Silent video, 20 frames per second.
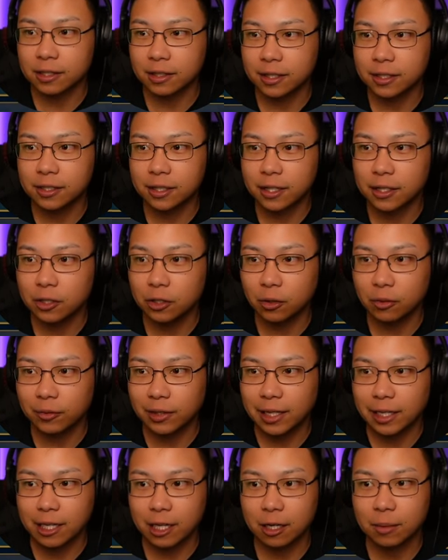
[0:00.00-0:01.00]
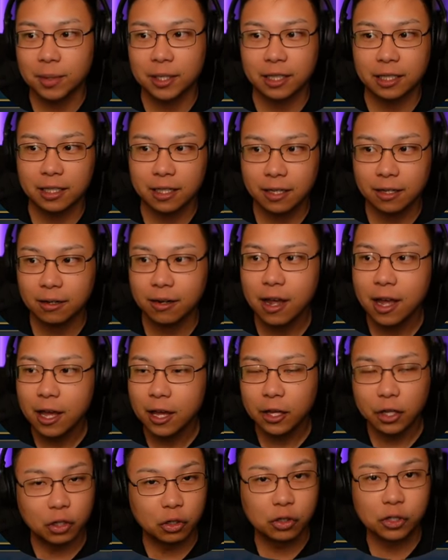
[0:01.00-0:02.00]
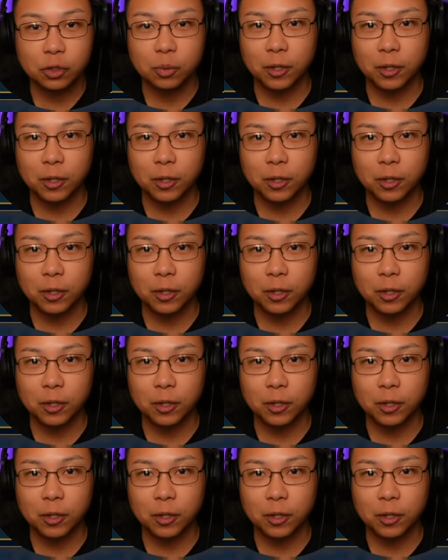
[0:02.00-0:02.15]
Let's say you don't really care about the gear, you just